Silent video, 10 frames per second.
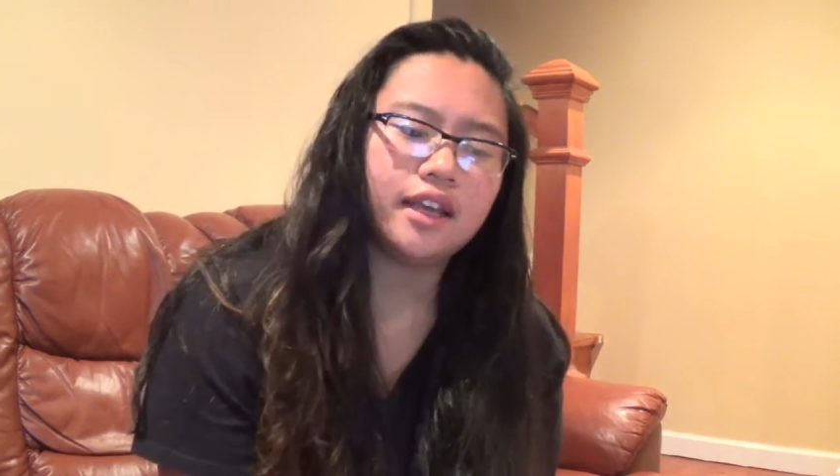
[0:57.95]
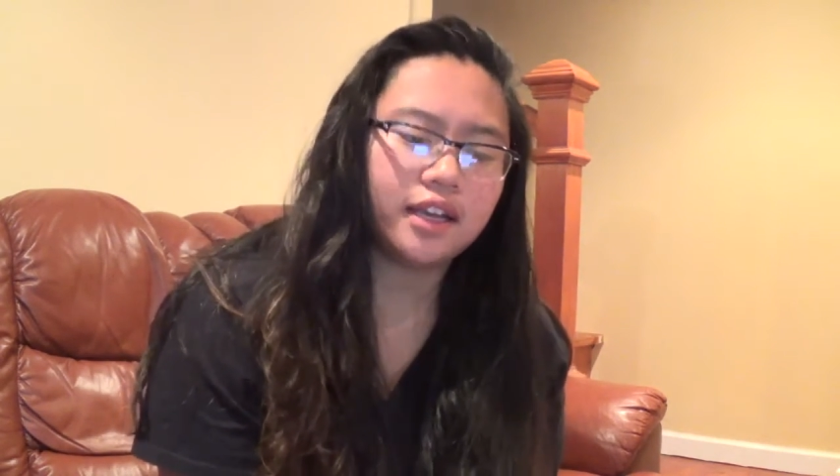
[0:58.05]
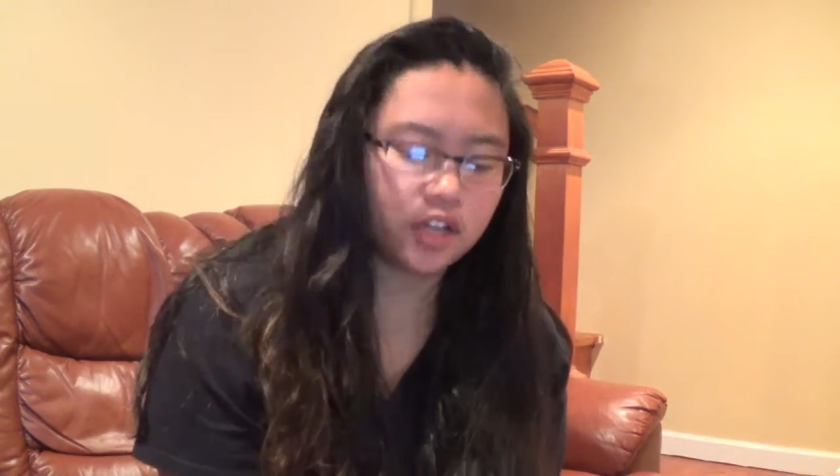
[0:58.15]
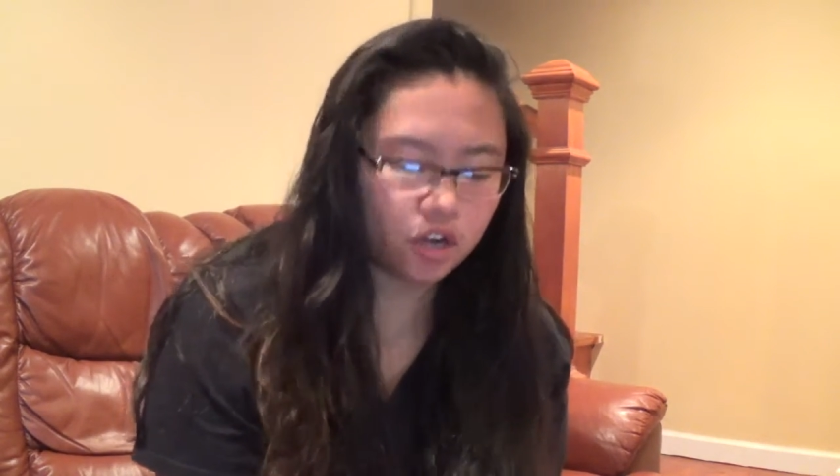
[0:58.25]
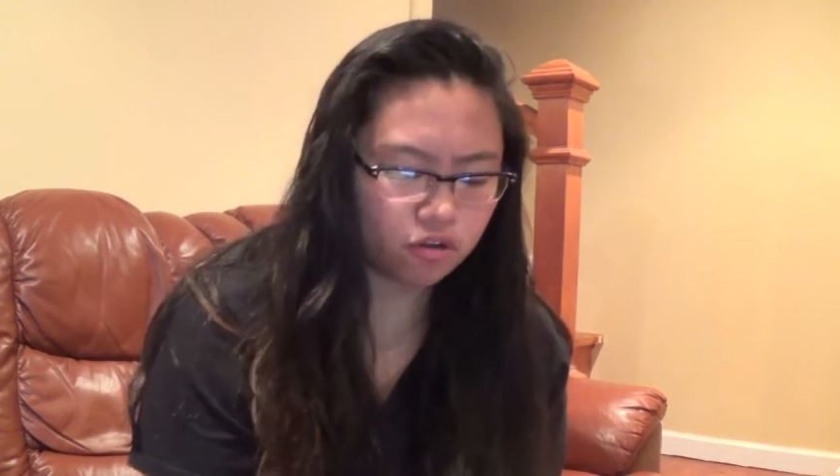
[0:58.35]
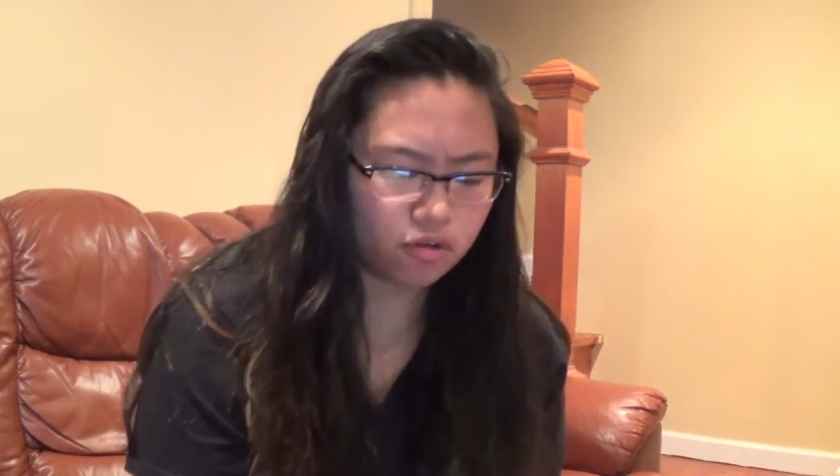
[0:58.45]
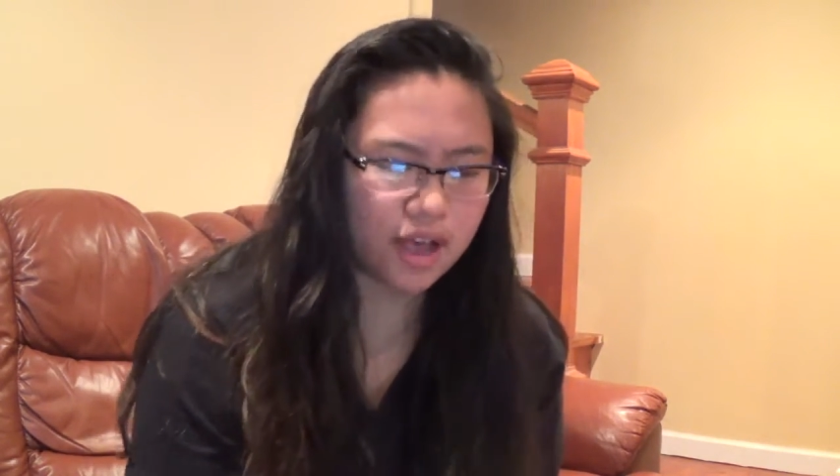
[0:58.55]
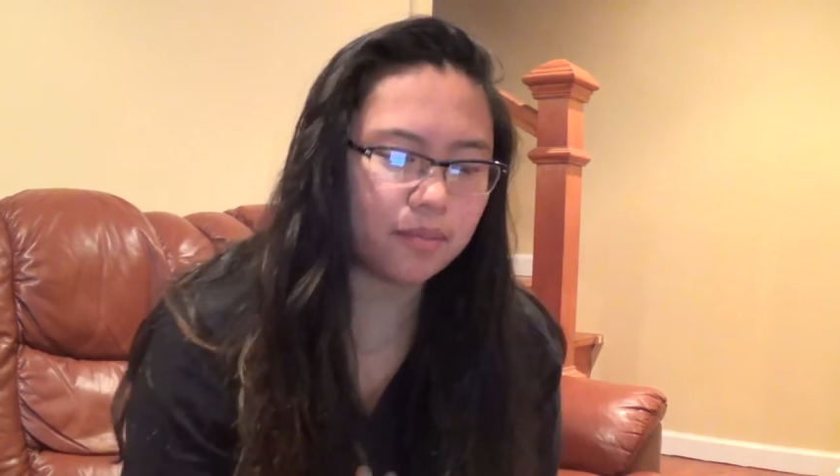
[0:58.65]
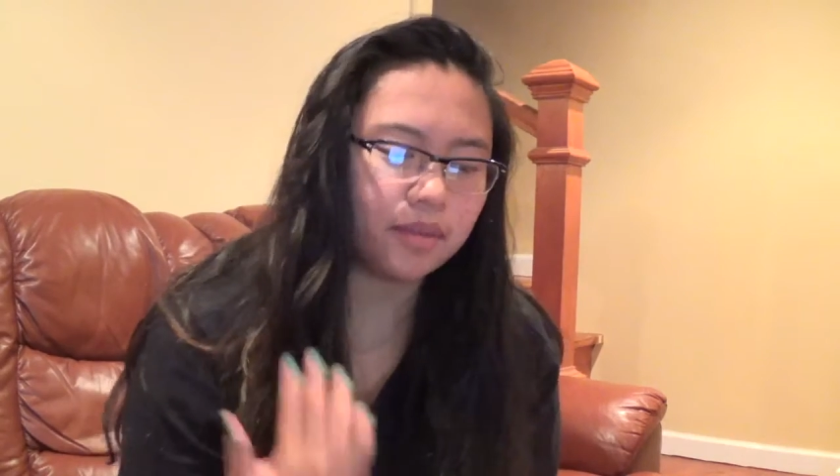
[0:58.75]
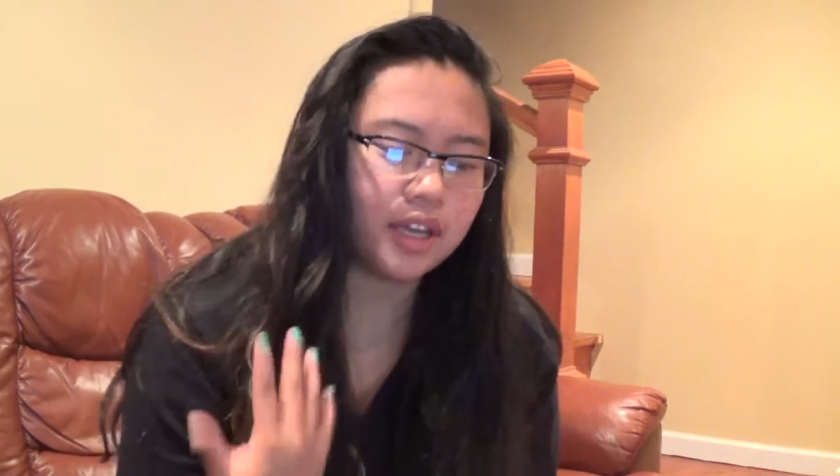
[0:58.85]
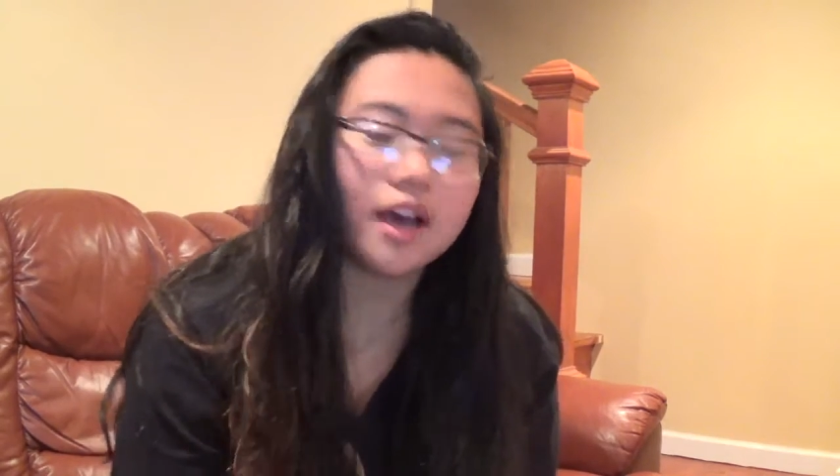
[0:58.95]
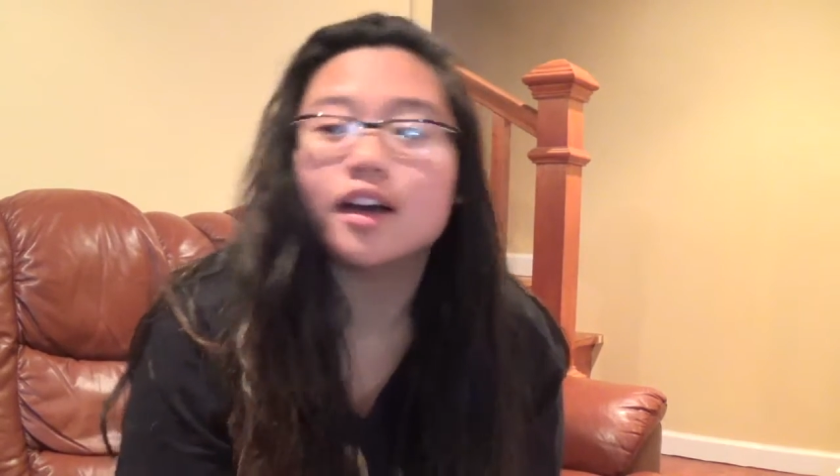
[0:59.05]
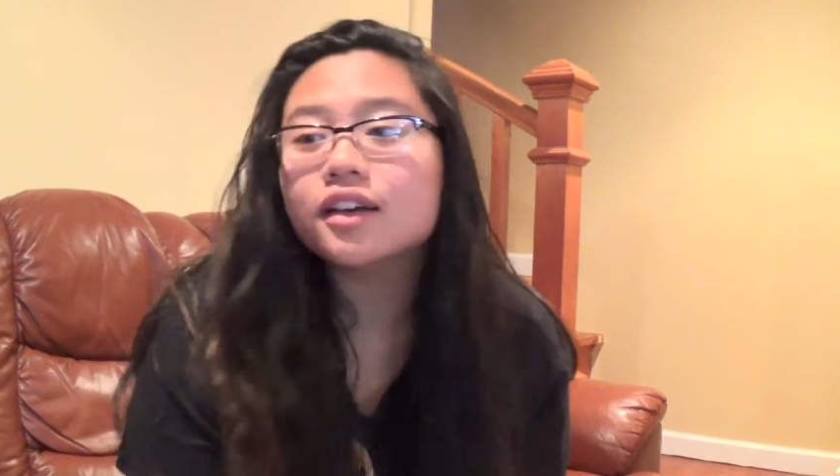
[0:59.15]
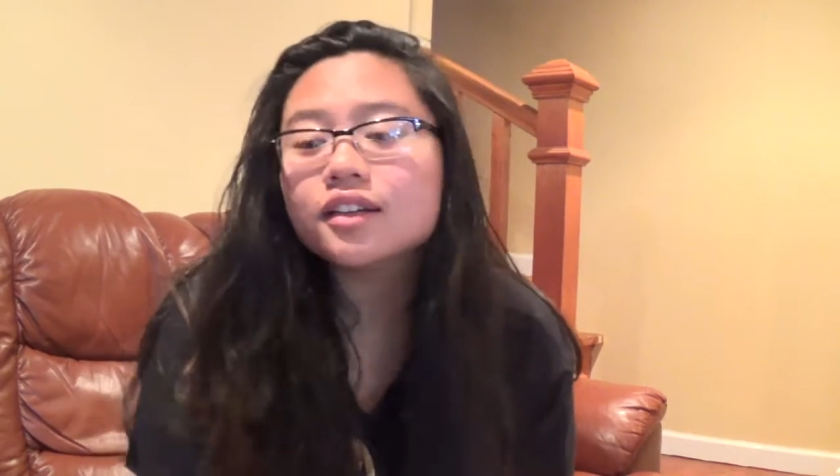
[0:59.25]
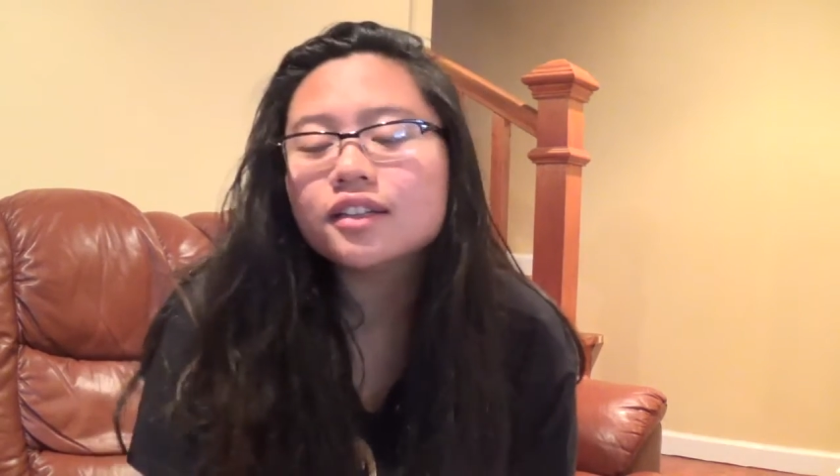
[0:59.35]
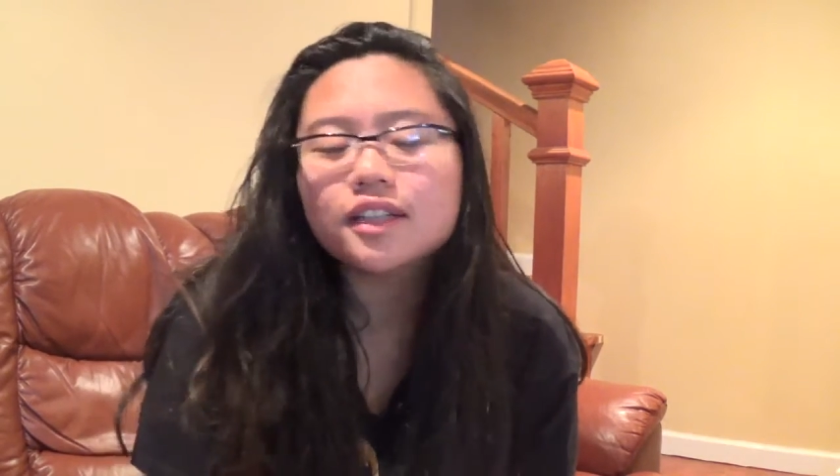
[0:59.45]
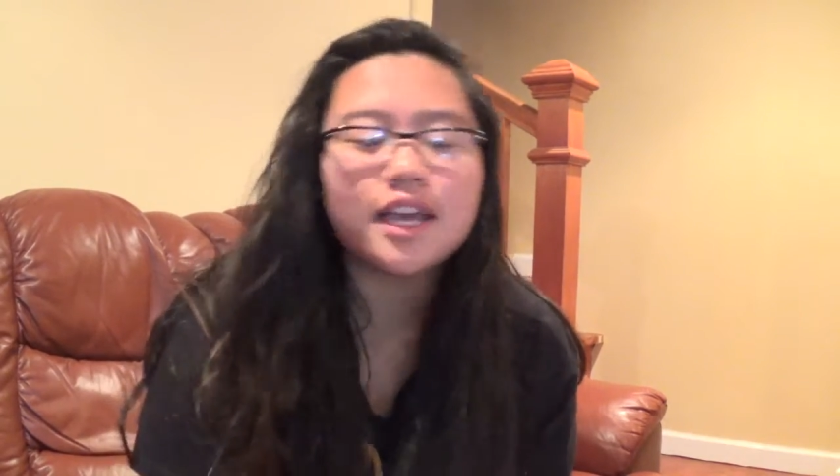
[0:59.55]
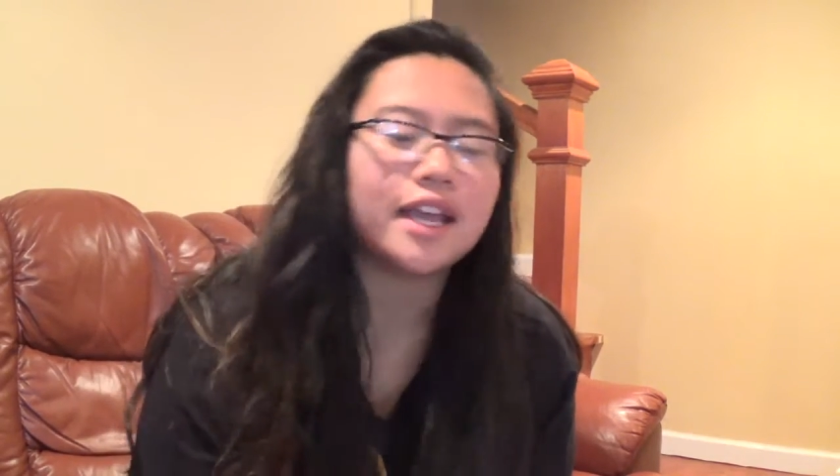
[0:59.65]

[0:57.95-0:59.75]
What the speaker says: And I know I'm young,